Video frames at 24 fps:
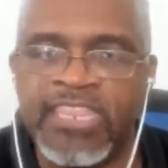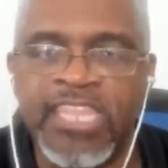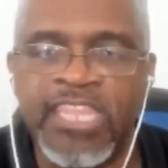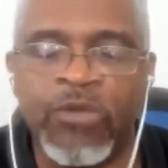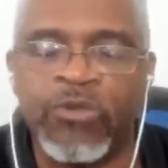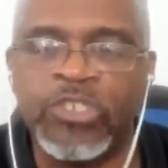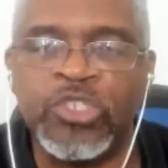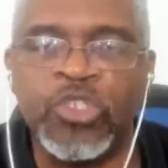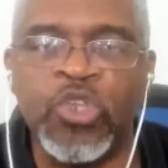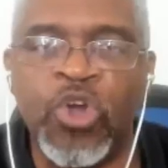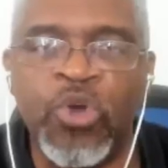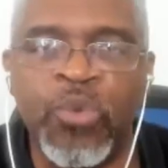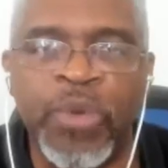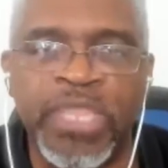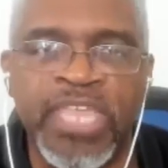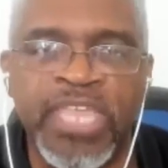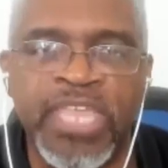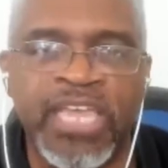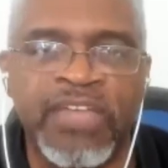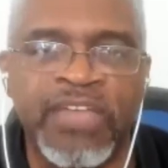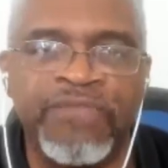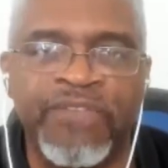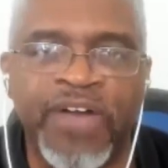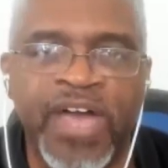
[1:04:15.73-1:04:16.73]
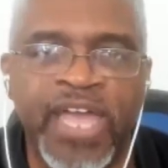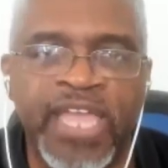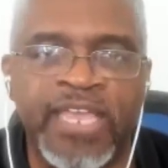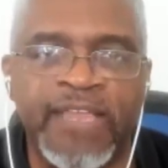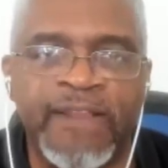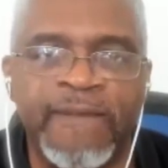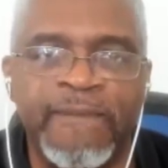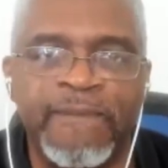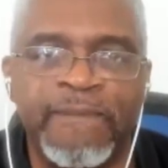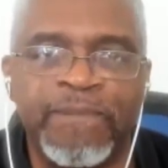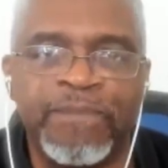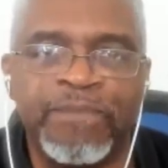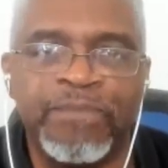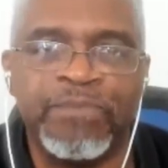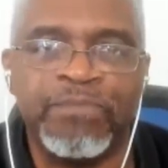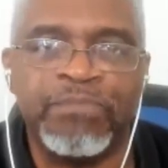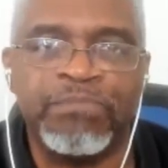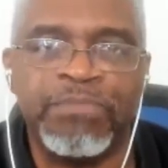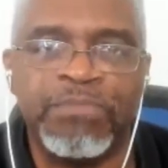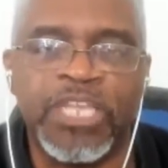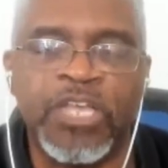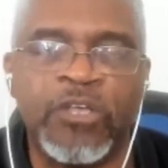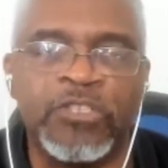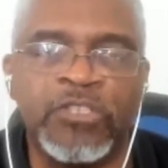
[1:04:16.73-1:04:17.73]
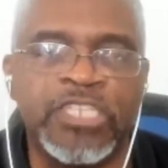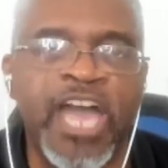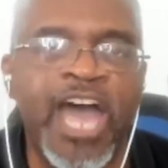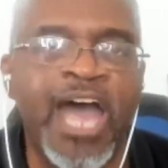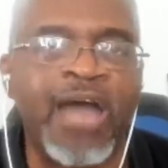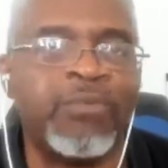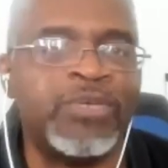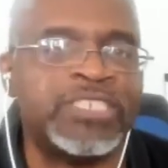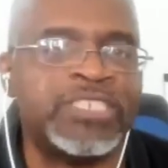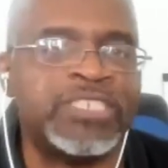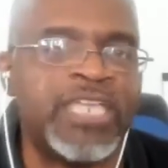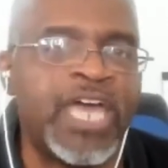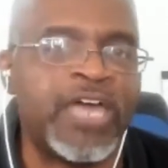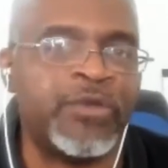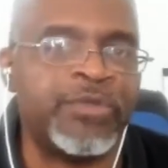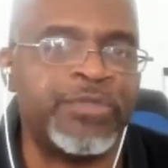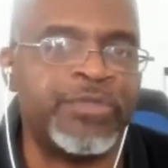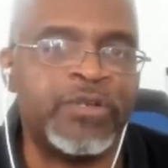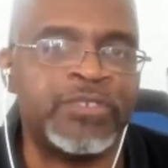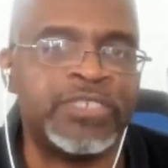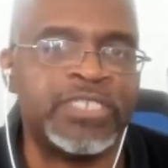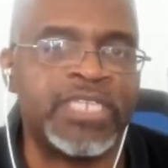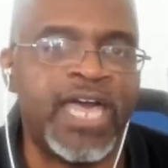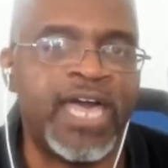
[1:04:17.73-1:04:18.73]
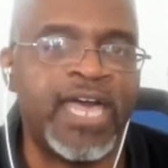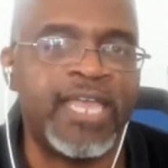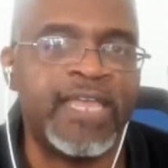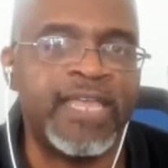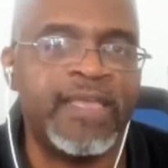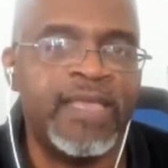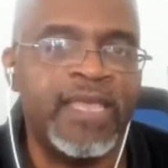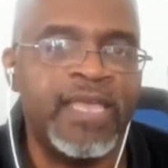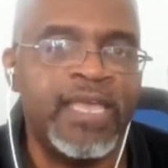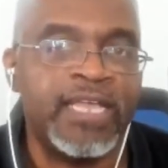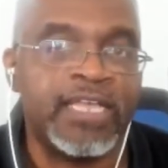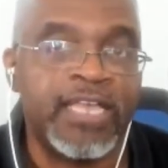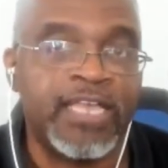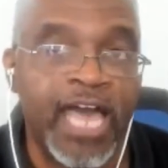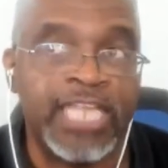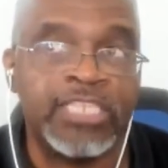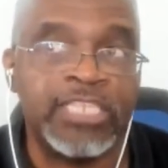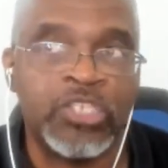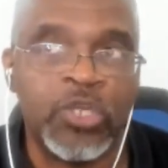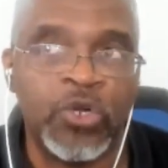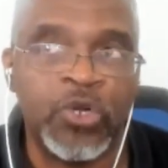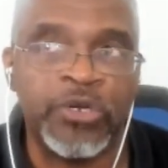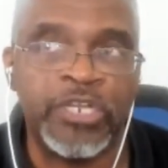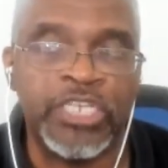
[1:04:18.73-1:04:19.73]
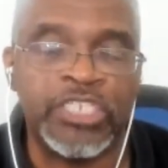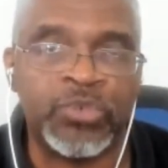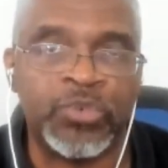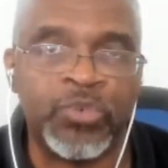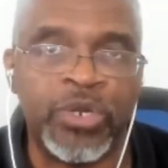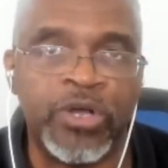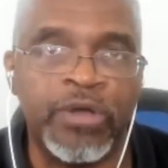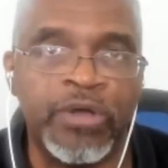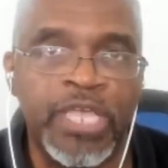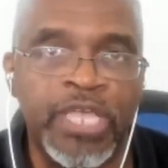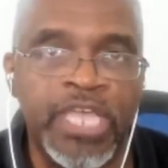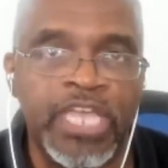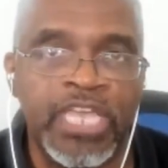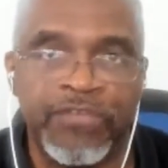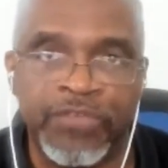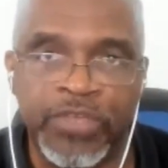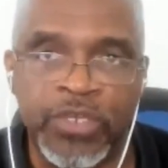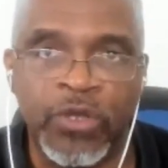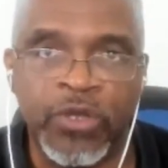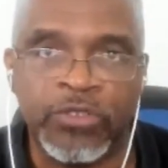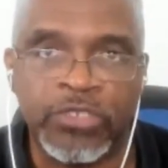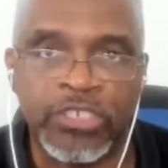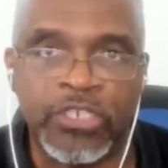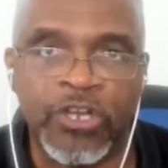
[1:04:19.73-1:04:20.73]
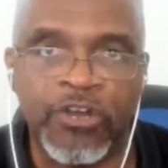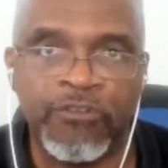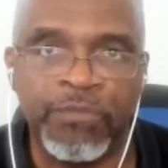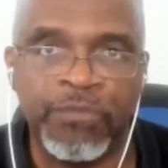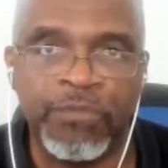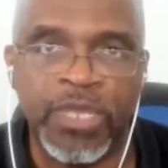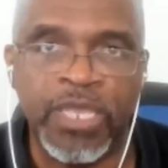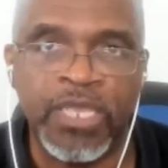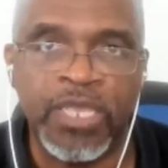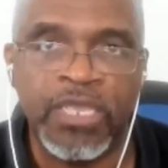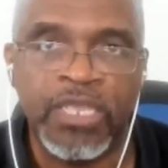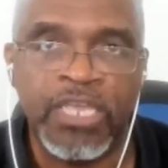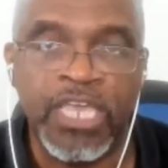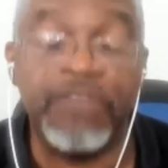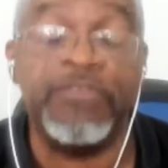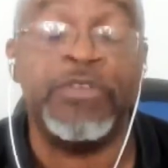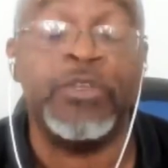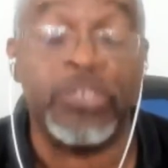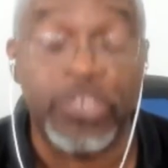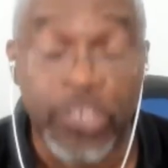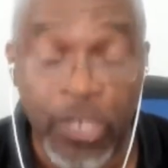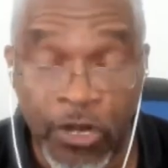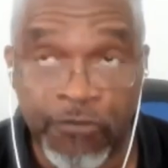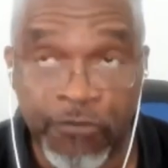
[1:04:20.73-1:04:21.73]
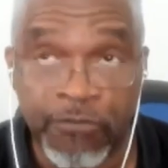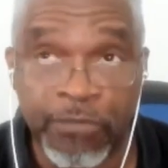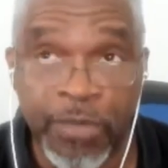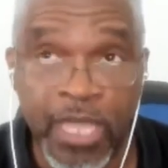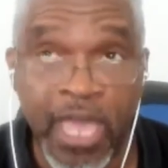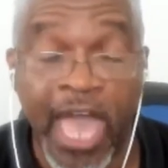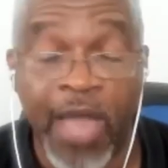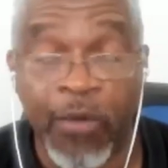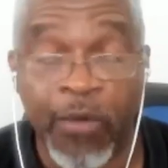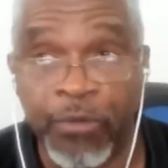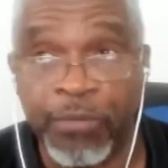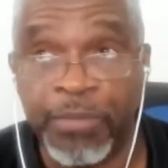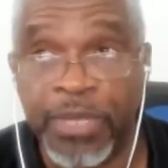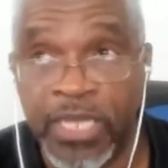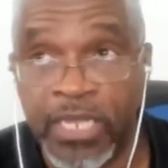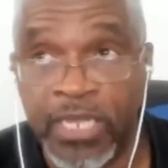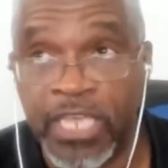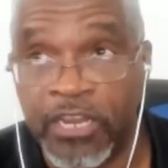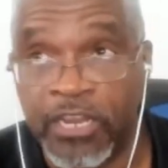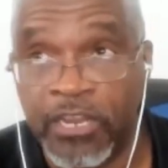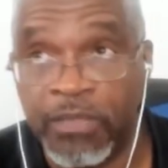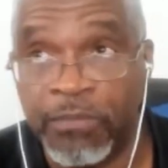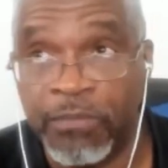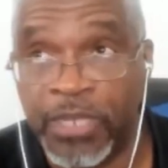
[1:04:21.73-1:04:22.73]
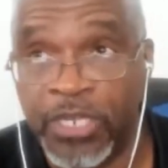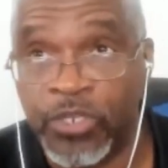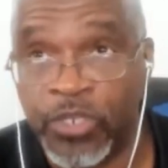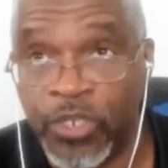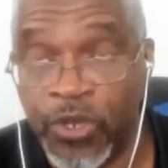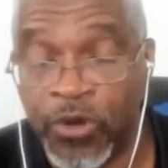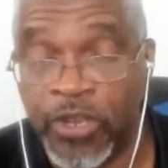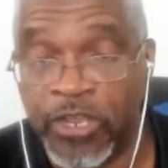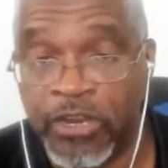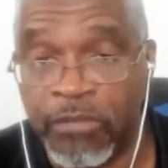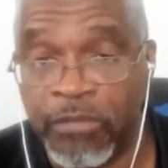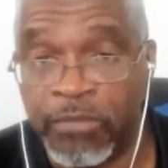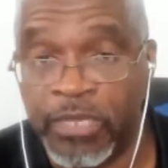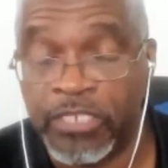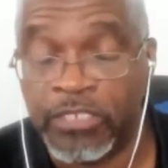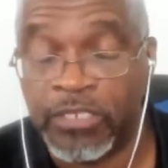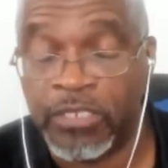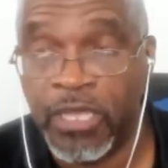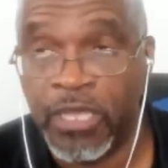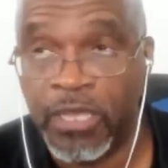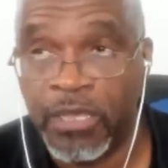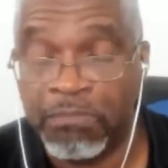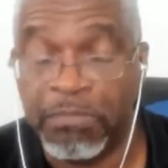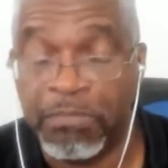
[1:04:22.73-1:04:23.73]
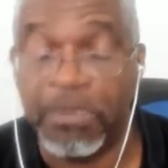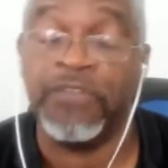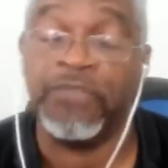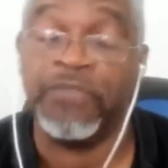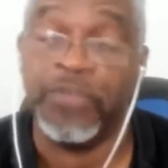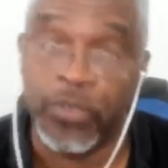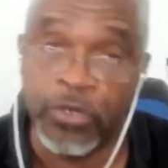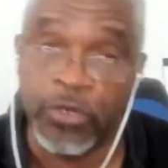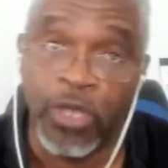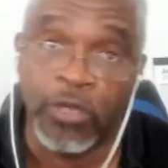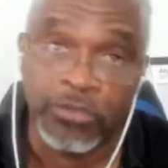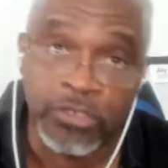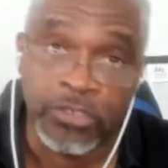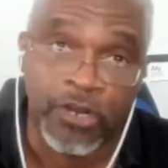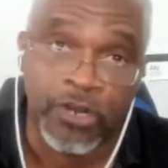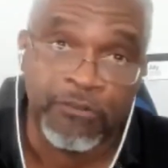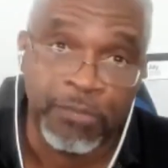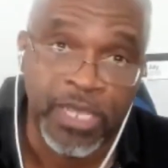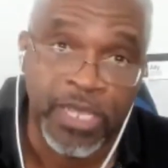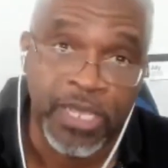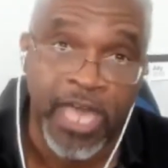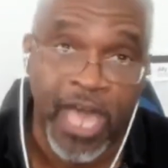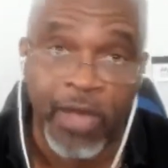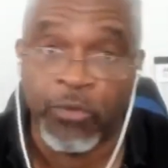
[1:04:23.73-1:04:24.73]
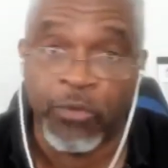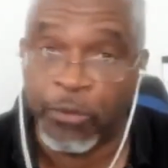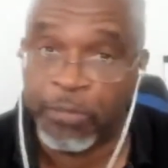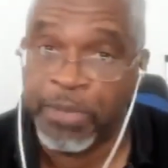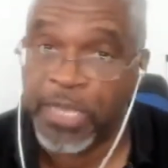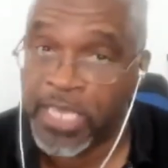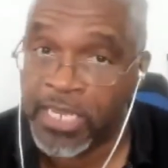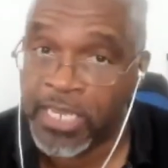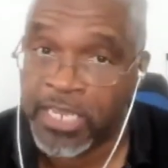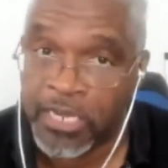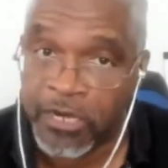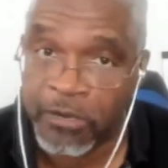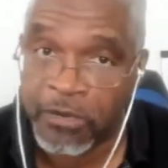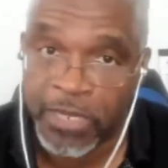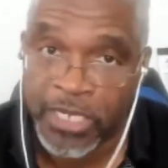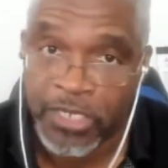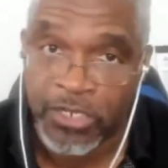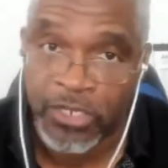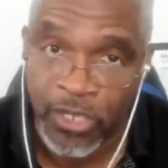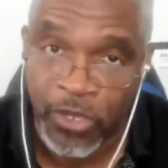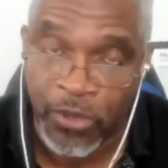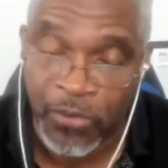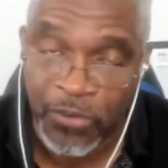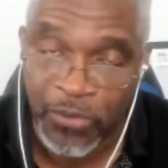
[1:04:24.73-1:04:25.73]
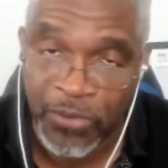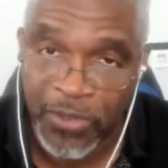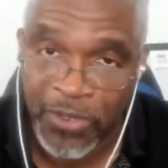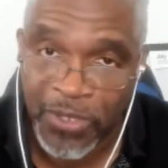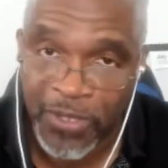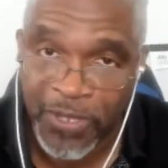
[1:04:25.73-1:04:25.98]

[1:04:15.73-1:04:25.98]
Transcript: There was no way they could fight because God was not on their side. God told Israel, if you don't serve me, if you serve me, I will be an enemy to your enemies. But if you don't serve me, I will be an enemy to you.